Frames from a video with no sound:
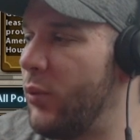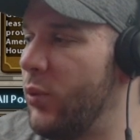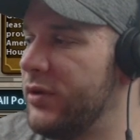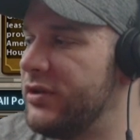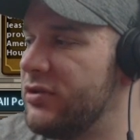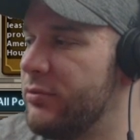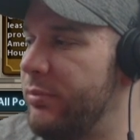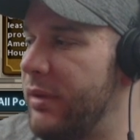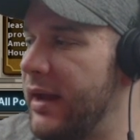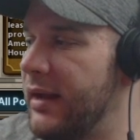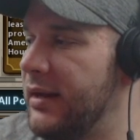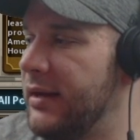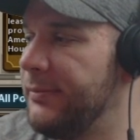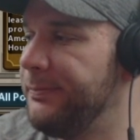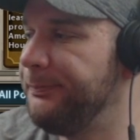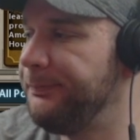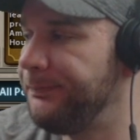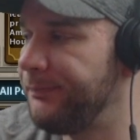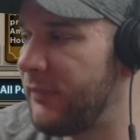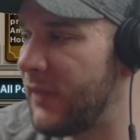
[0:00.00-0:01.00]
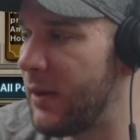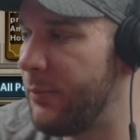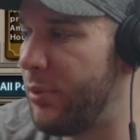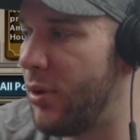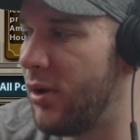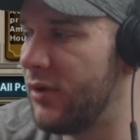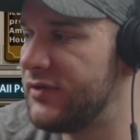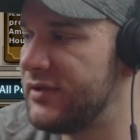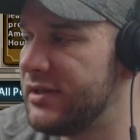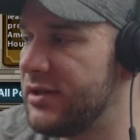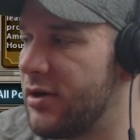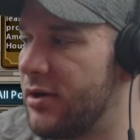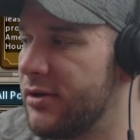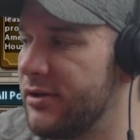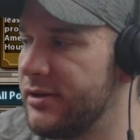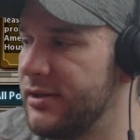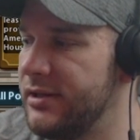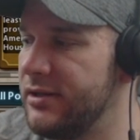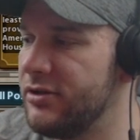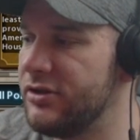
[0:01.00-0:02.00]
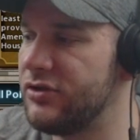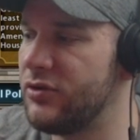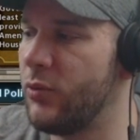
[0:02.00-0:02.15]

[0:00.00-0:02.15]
the whistle banking policy card in here.